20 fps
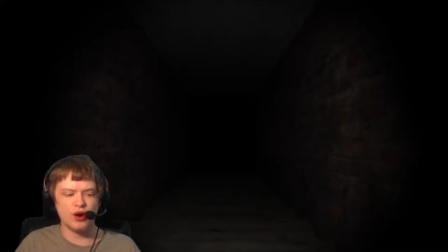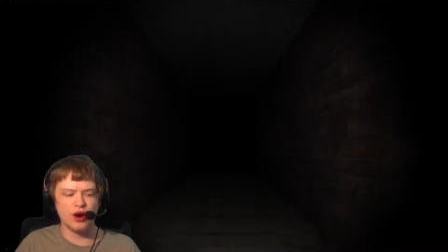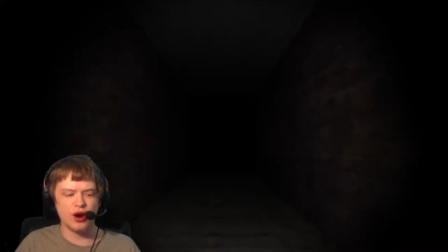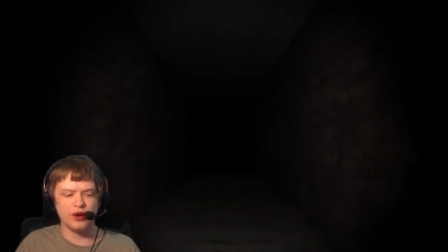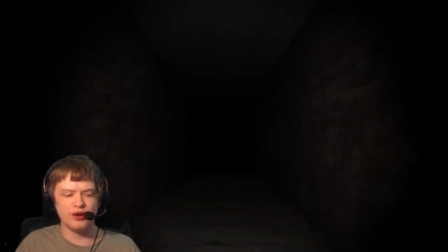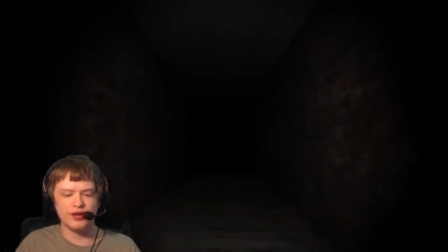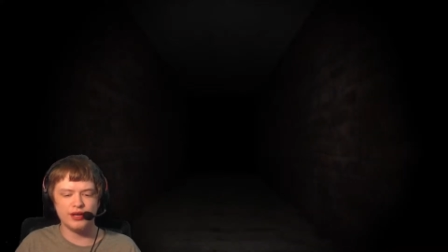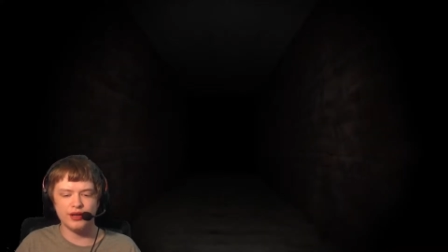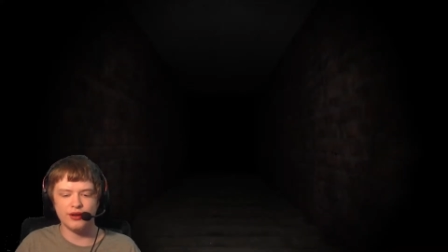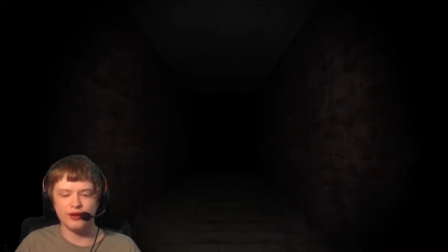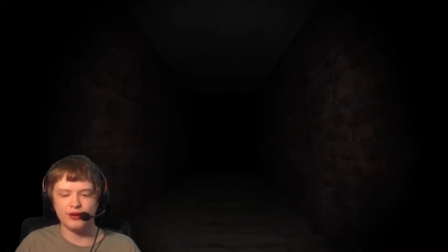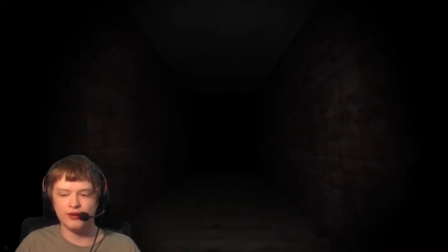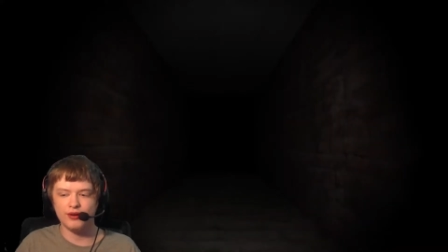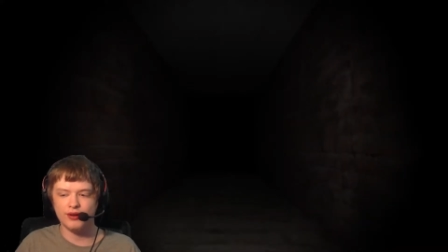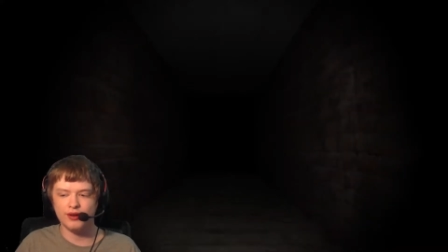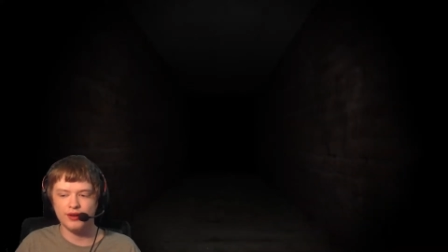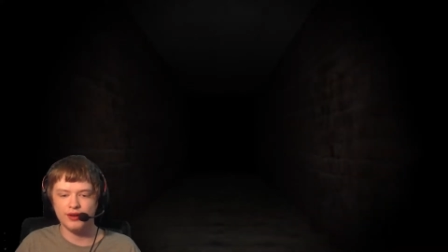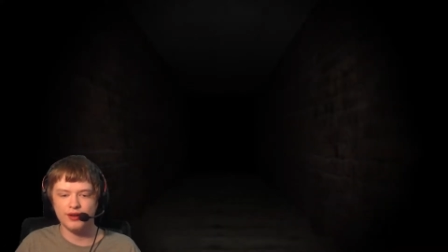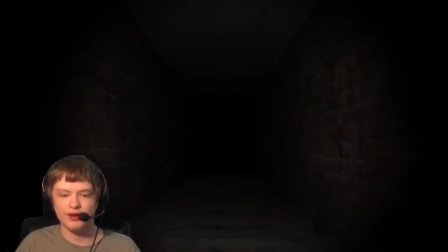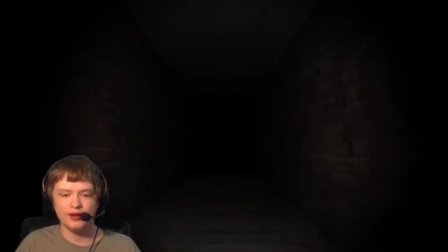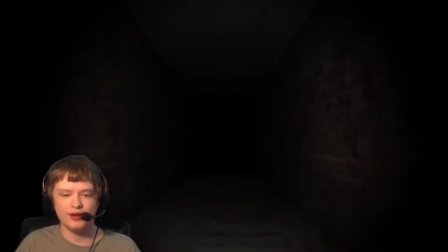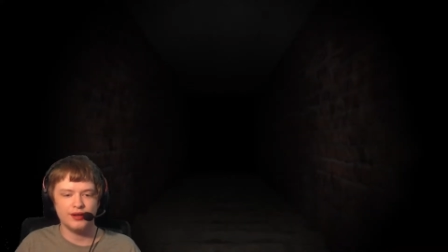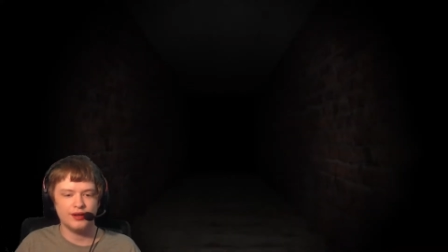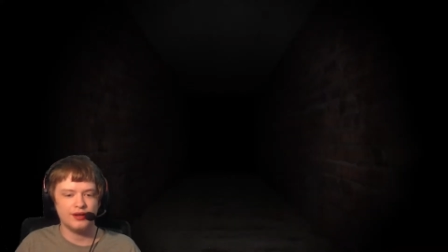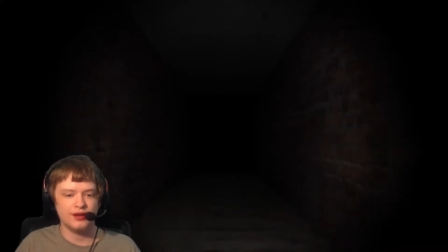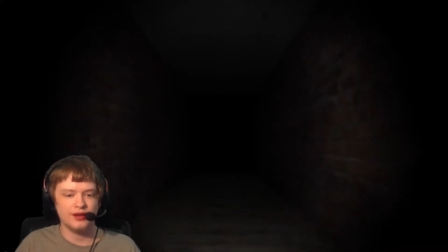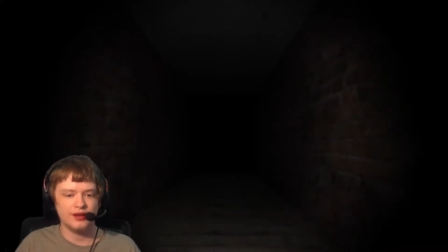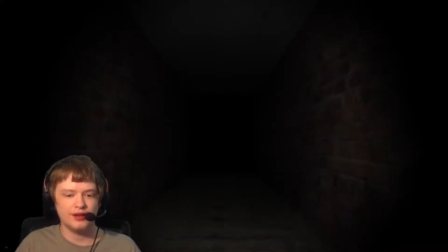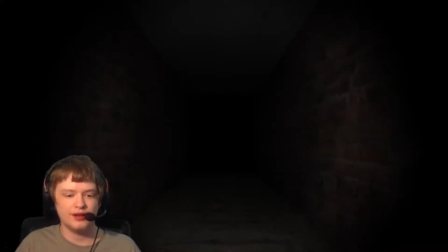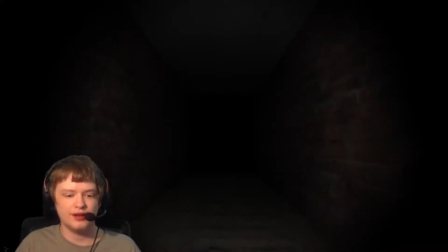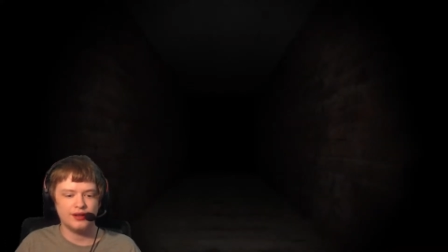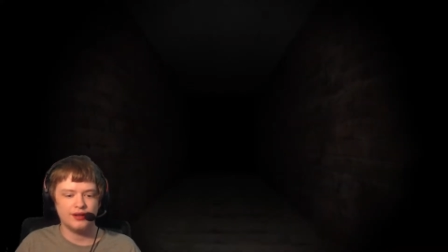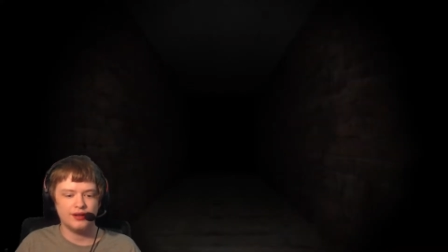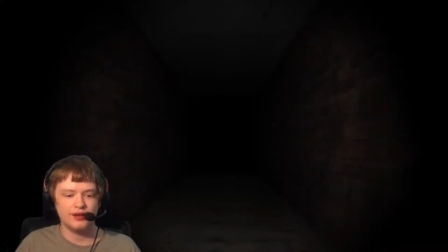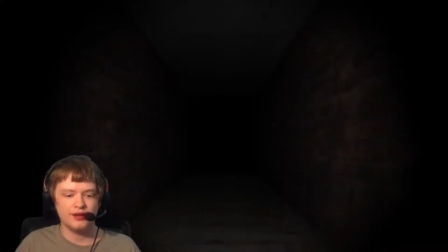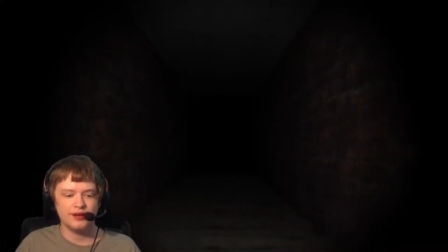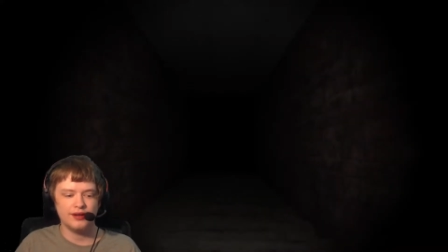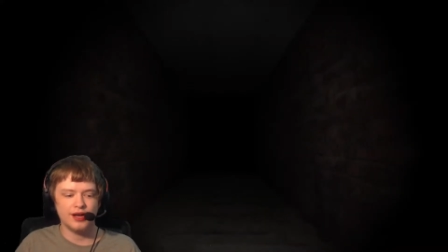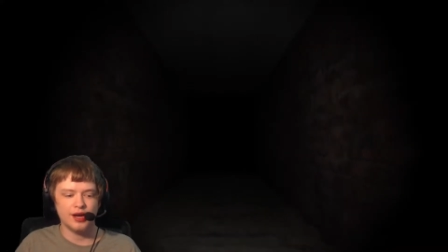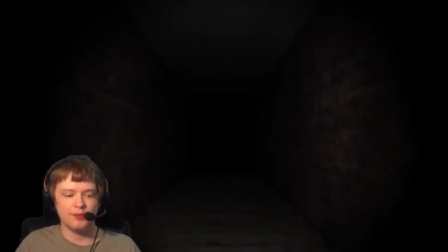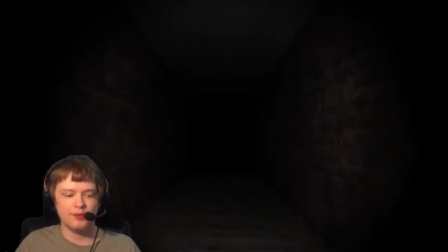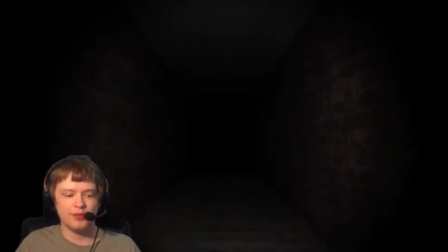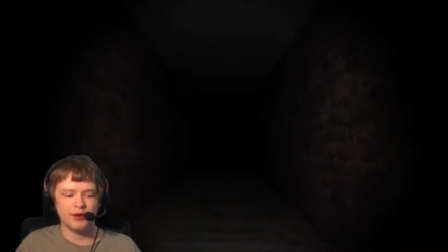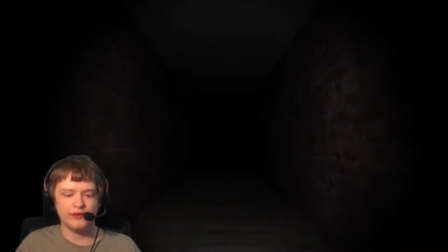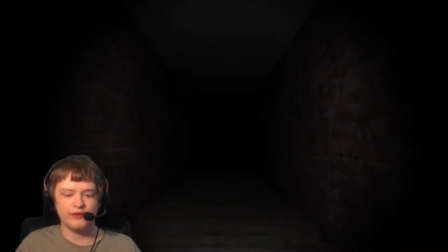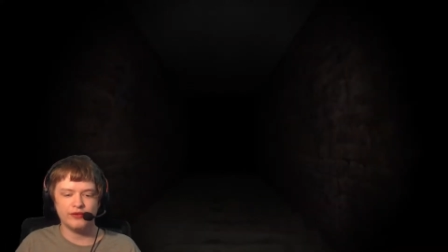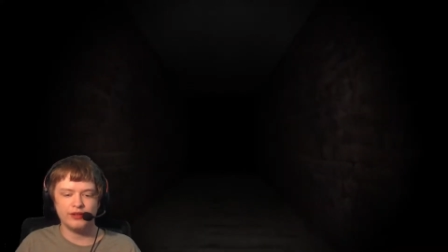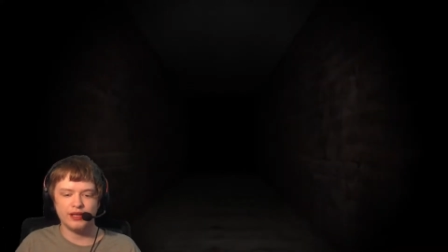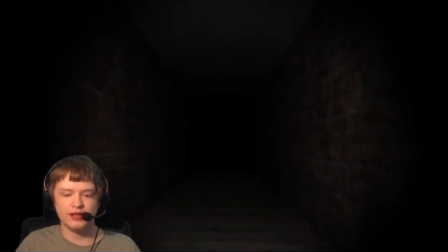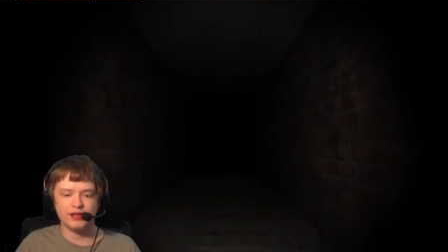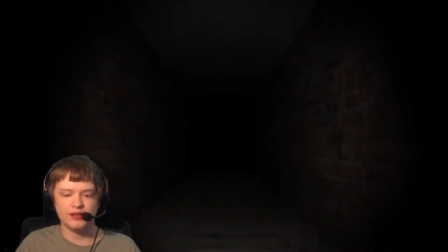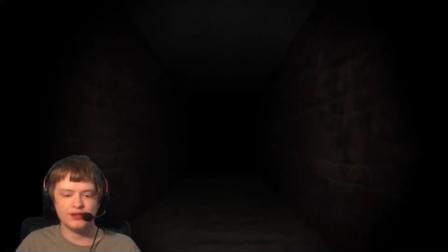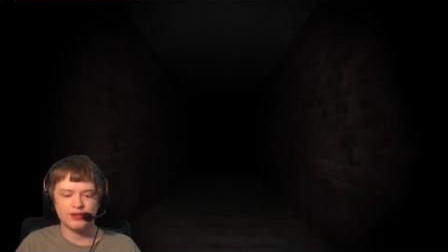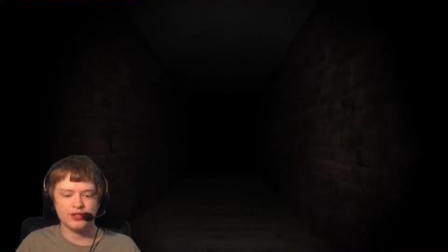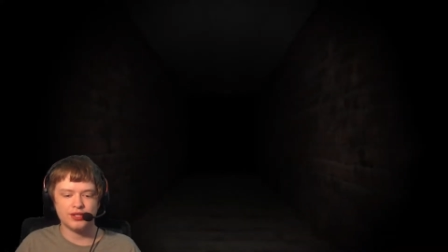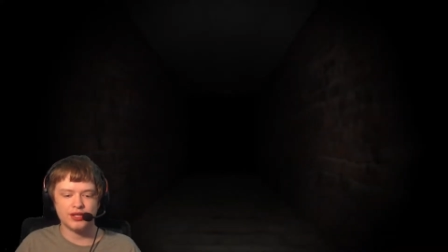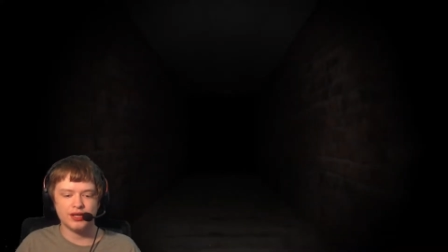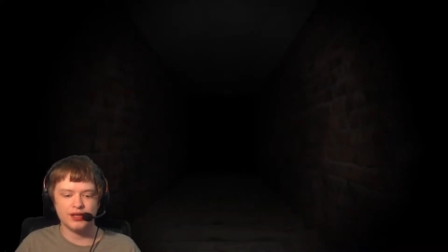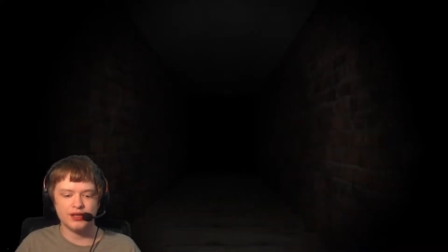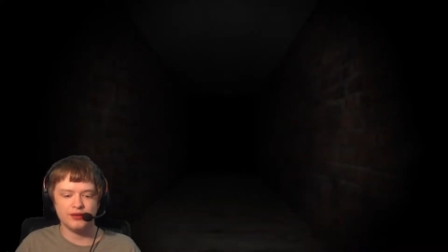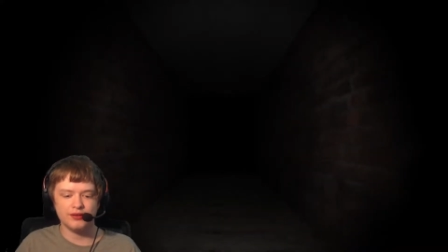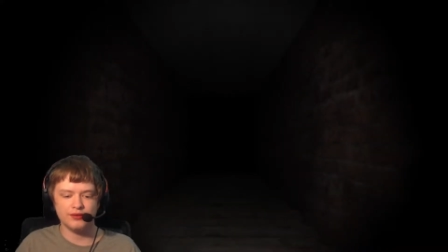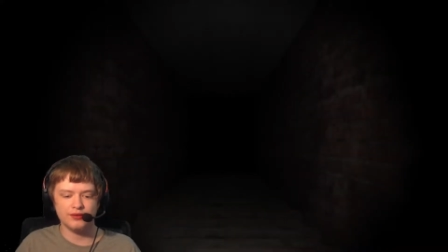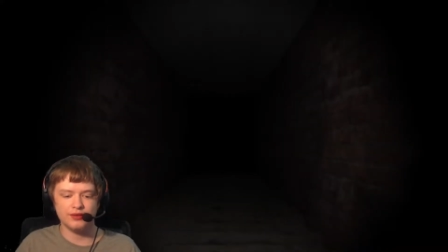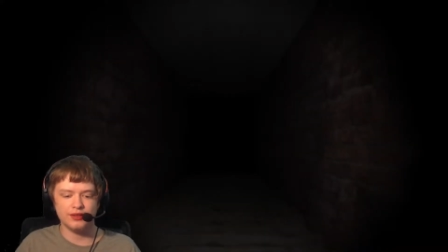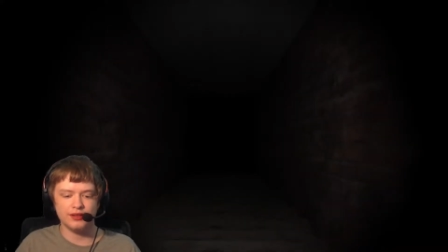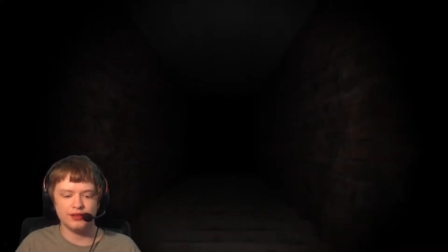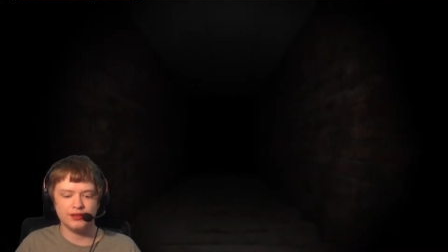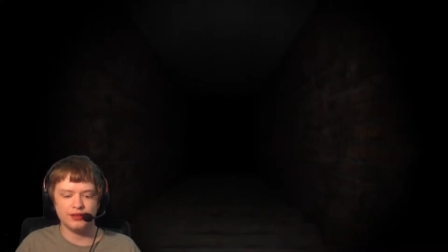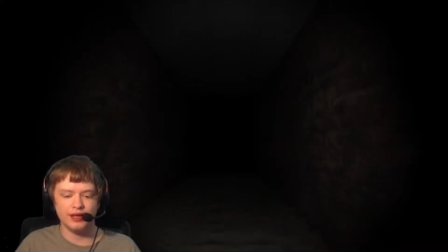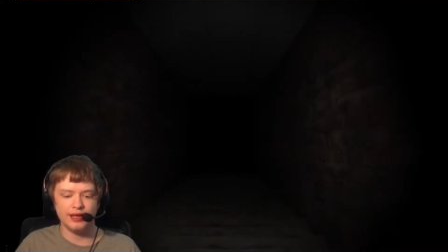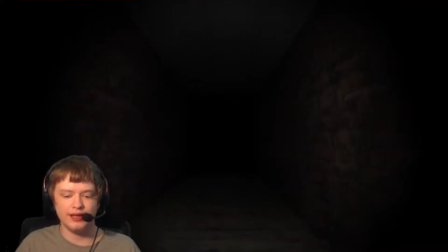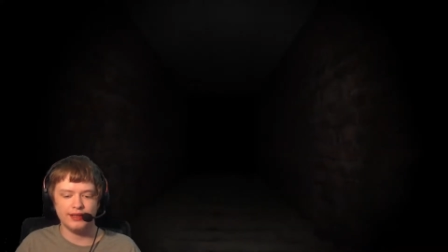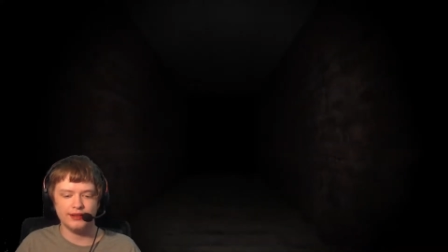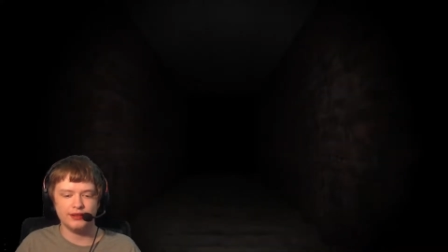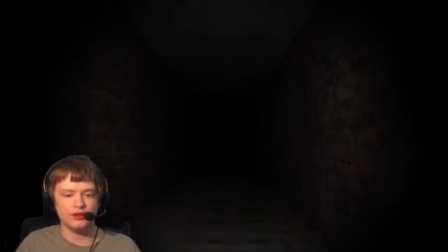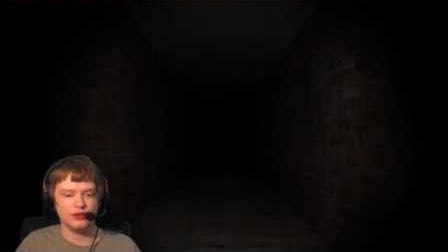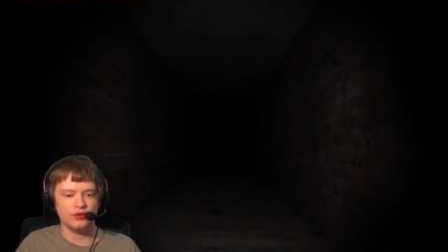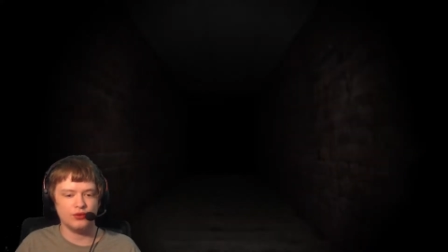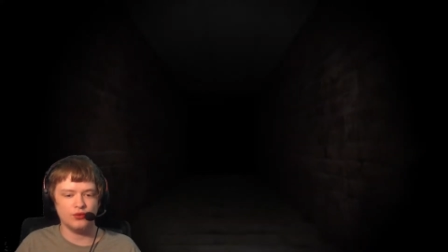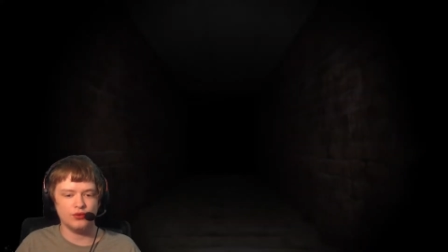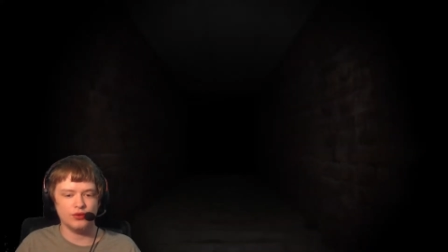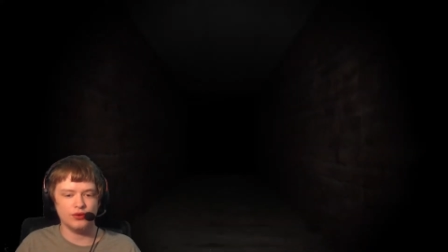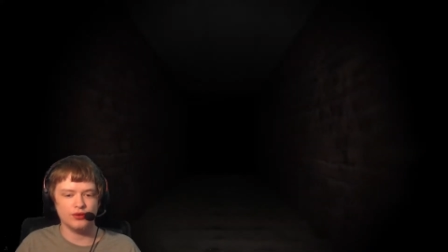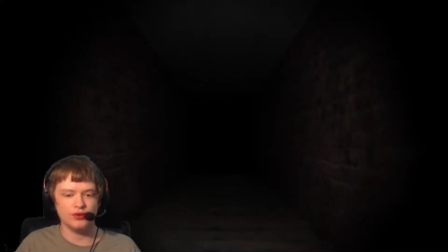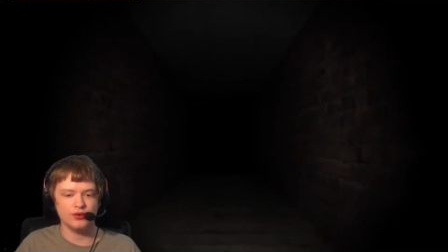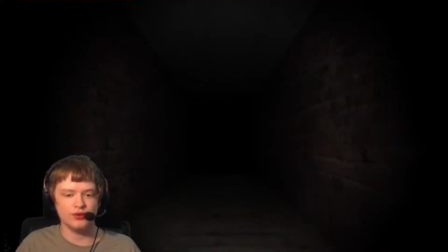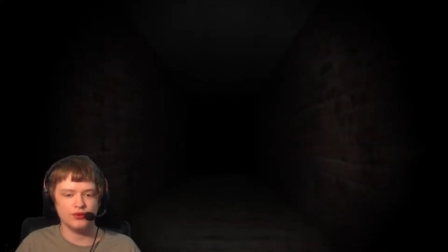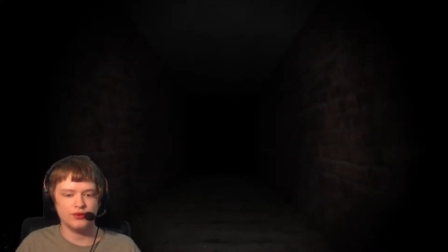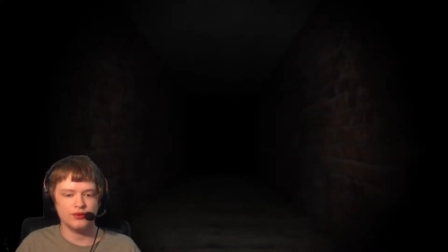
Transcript: audio apart from that sound and and the door.